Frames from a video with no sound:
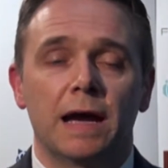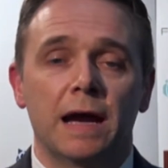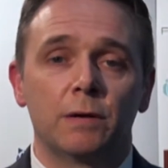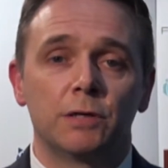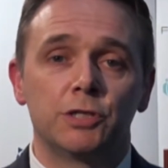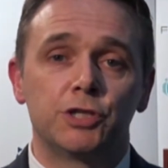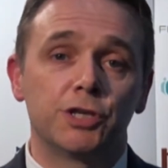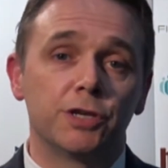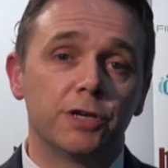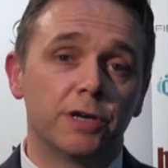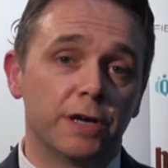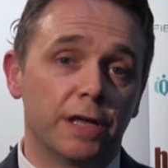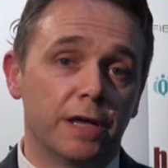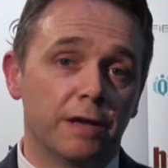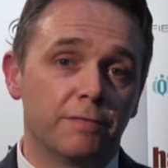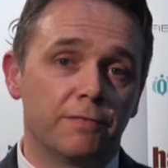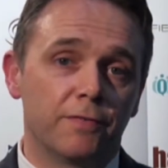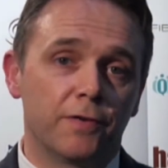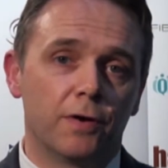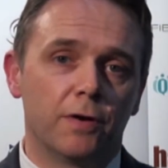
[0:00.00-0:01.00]
our
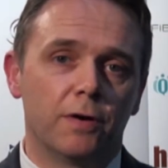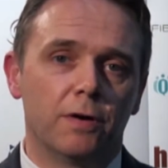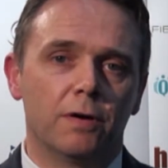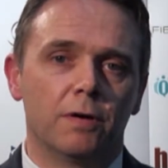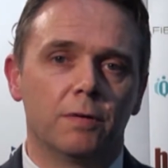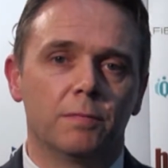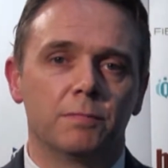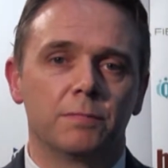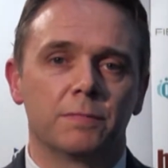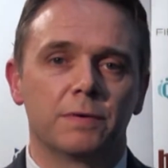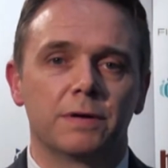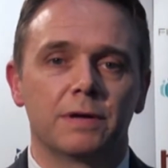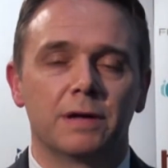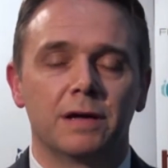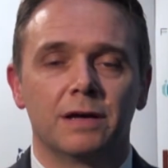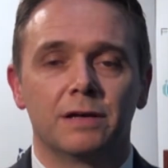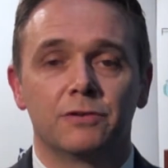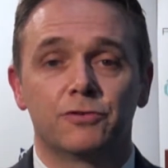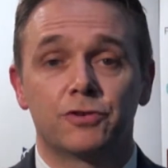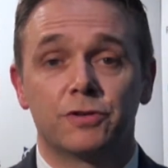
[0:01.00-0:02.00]
journey from
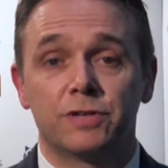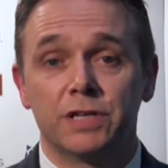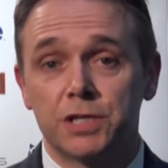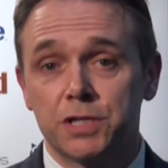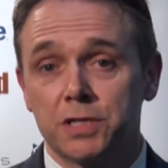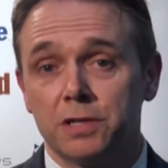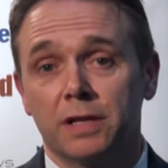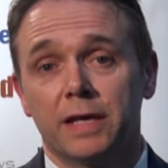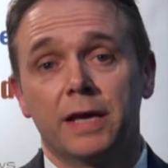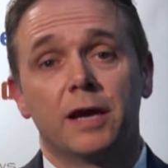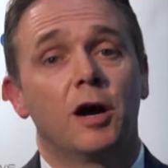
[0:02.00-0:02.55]
traditional